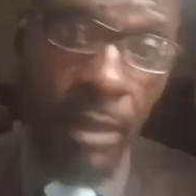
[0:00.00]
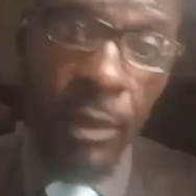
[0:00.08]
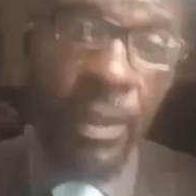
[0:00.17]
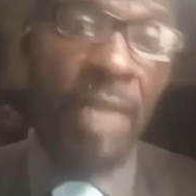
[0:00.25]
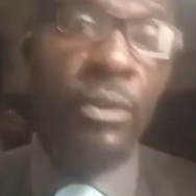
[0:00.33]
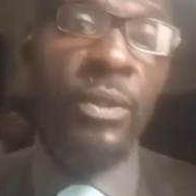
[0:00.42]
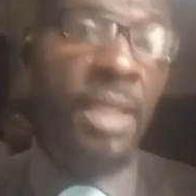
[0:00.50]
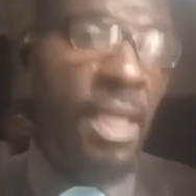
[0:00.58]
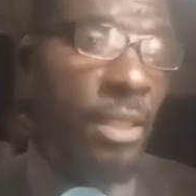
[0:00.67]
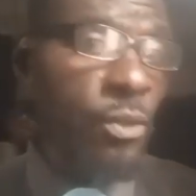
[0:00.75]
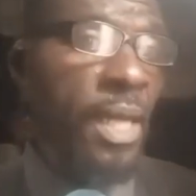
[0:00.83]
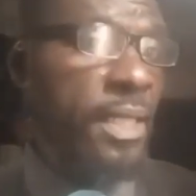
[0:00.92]
you that only
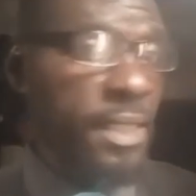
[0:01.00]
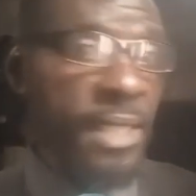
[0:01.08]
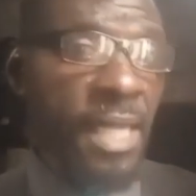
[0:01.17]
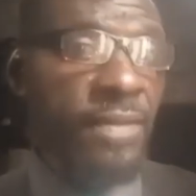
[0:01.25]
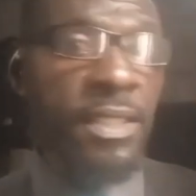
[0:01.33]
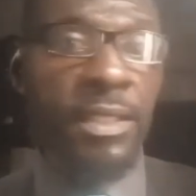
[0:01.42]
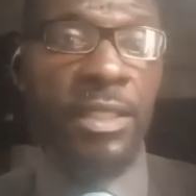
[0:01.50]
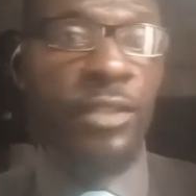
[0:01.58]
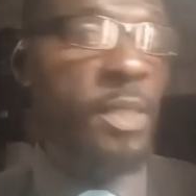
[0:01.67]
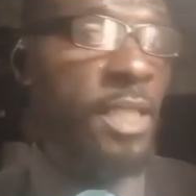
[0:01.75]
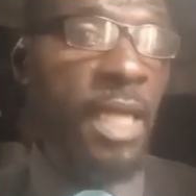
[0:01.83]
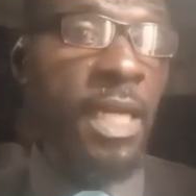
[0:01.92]
Edo and Delta State is
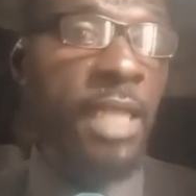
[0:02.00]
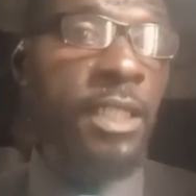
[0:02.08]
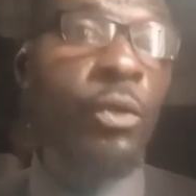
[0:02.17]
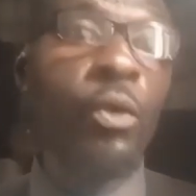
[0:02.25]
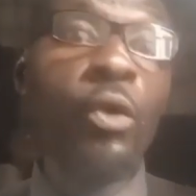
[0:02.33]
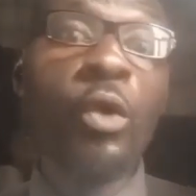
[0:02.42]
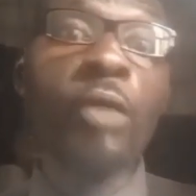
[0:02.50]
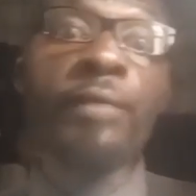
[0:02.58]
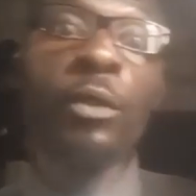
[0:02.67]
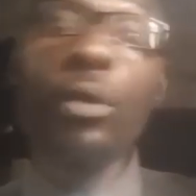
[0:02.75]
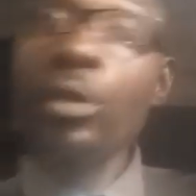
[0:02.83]
bigger than the whole of the